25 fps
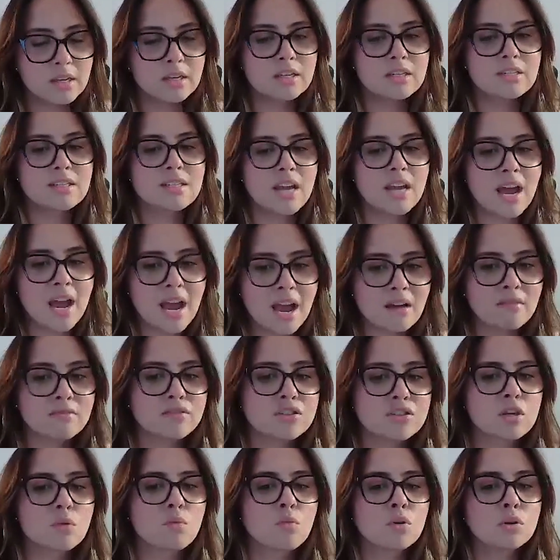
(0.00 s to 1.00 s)
to have
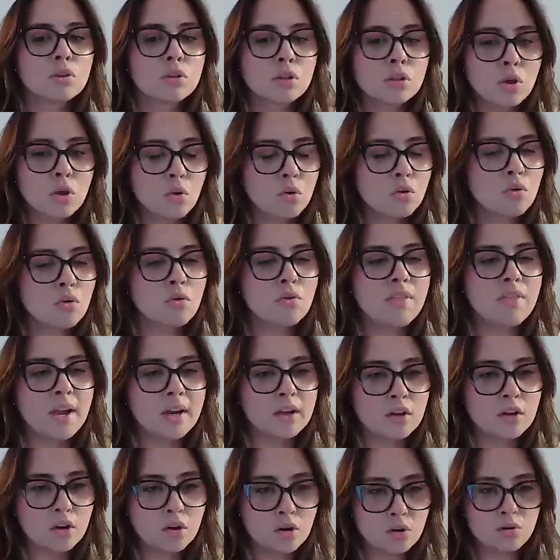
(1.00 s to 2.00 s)
someone local
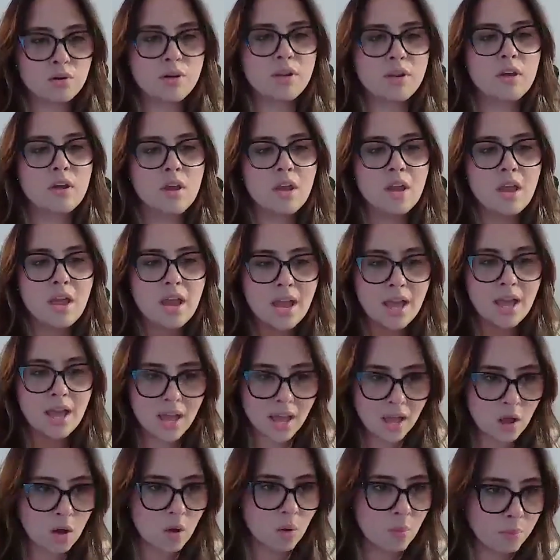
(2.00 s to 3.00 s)
that could
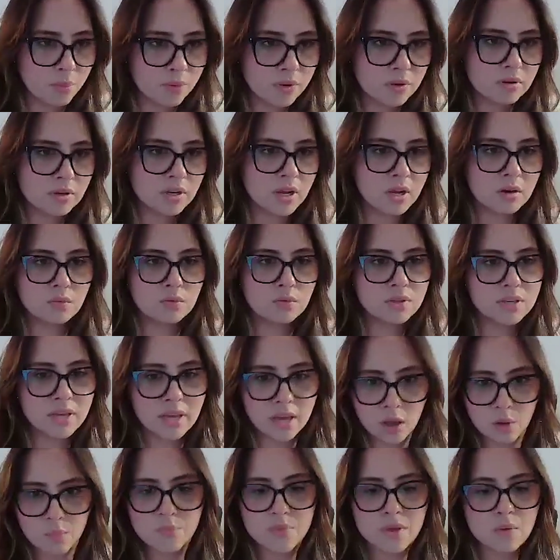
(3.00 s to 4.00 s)
help, not only
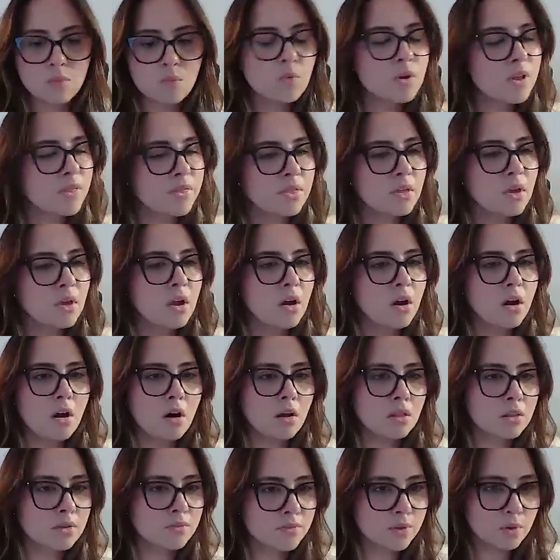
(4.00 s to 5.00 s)
help them with
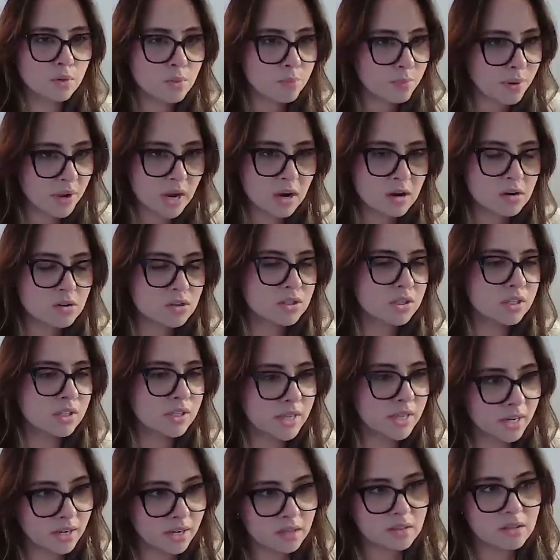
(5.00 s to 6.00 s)
all of their repairs and
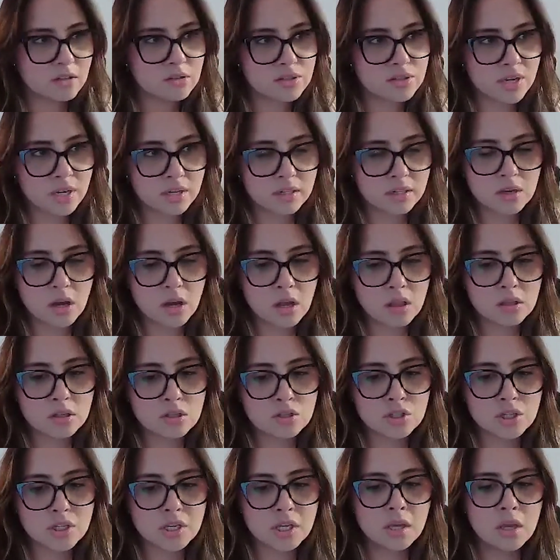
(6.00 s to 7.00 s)
getting their
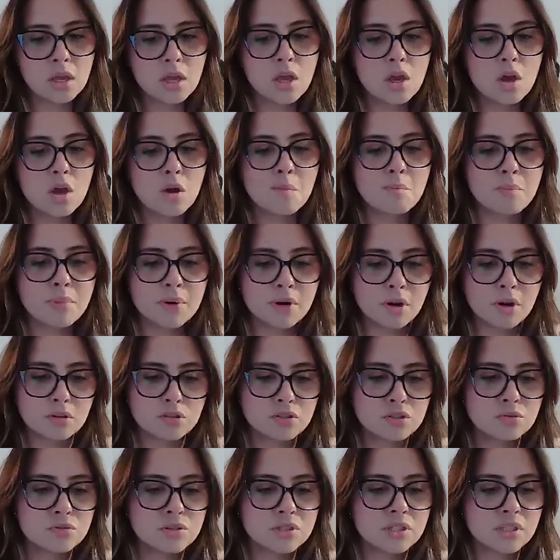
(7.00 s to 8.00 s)
technology, but
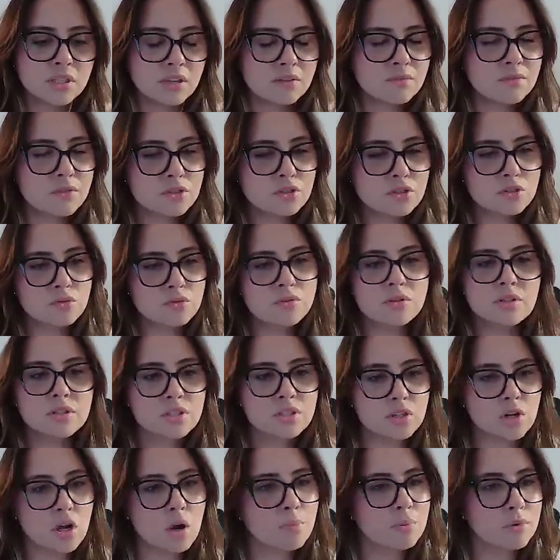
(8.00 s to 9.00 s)
also to give the students
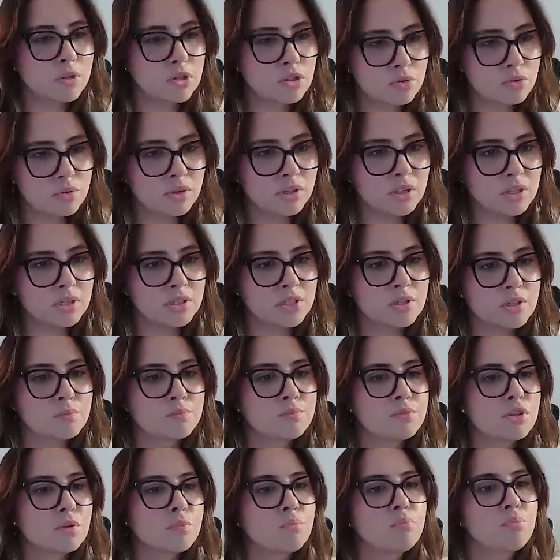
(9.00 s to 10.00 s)
an opportunity
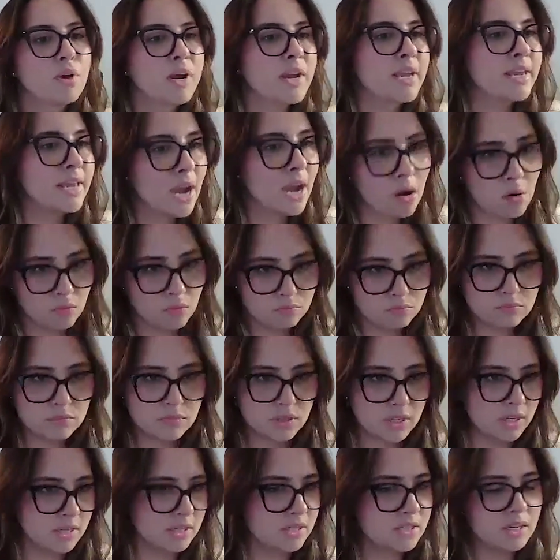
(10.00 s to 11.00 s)
to break out
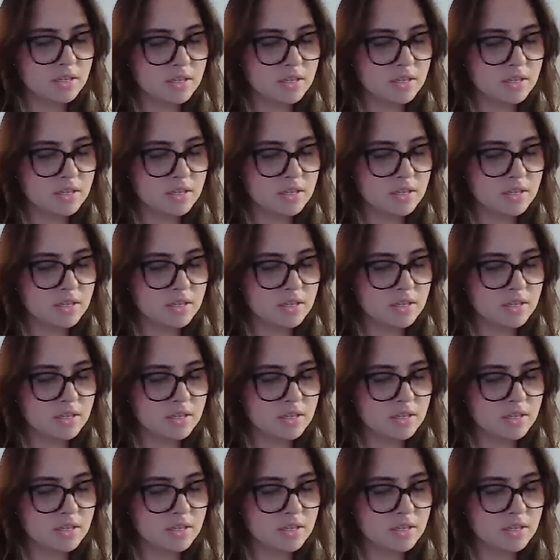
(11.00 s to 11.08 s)
into